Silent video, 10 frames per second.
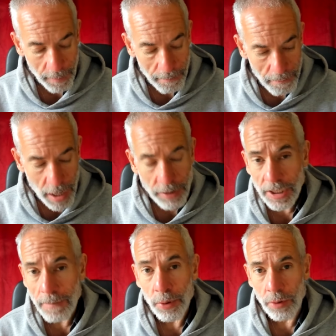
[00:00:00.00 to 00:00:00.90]
the
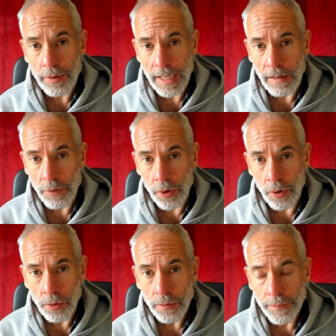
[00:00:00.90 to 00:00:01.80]
most important thing of
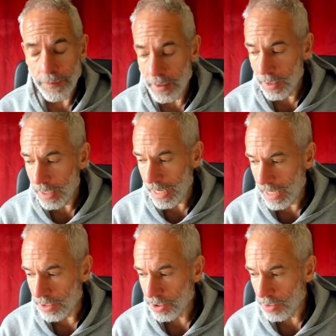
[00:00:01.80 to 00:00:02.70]
all
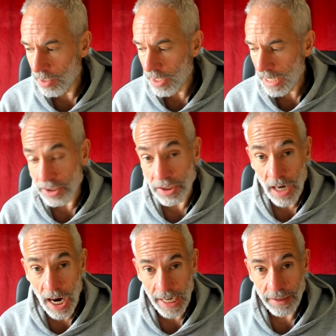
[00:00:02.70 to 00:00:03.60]
is is
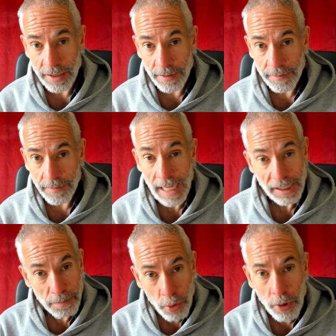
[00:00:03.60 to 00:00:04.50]
diet.
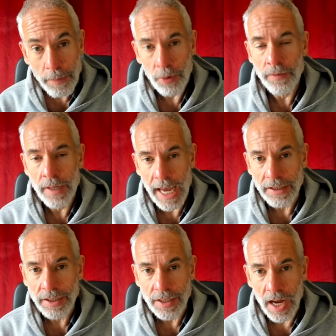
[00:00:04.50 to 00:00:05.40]
That's more important than
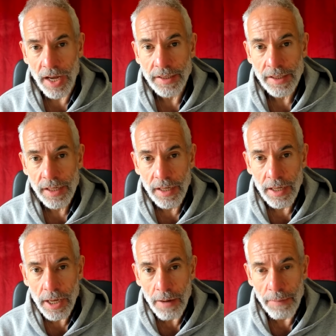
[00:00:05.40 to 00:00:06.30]
exercise.
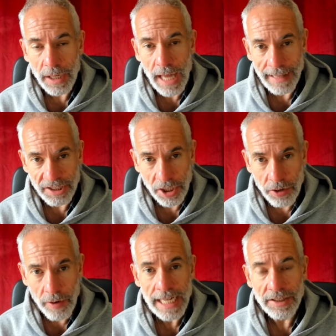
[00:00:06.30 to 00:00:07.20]
And there's a
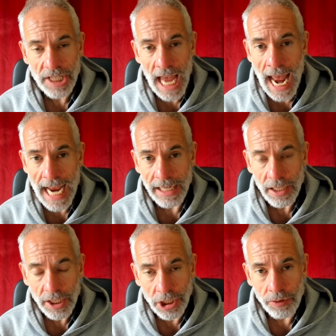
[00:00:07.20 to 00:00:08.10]
great saying,
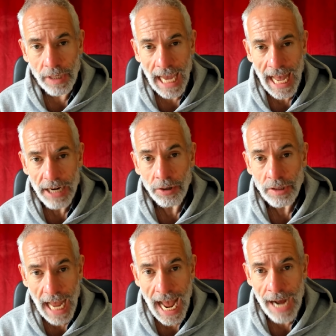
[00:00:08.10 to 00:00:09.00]
you
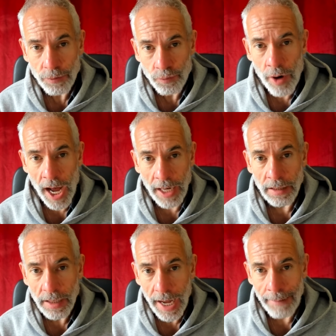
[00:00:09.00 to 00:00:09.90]
cannot
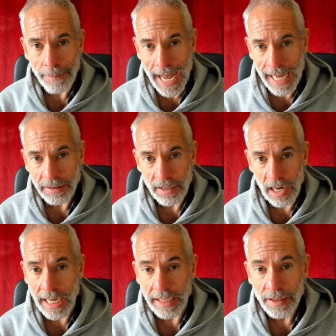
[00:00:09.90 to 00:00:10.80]
outrun a bad
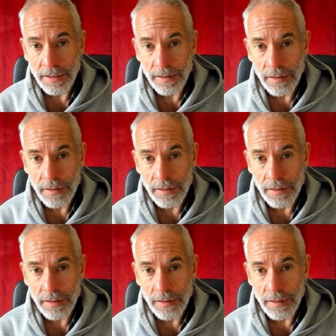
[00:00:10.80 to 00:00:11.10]
diet.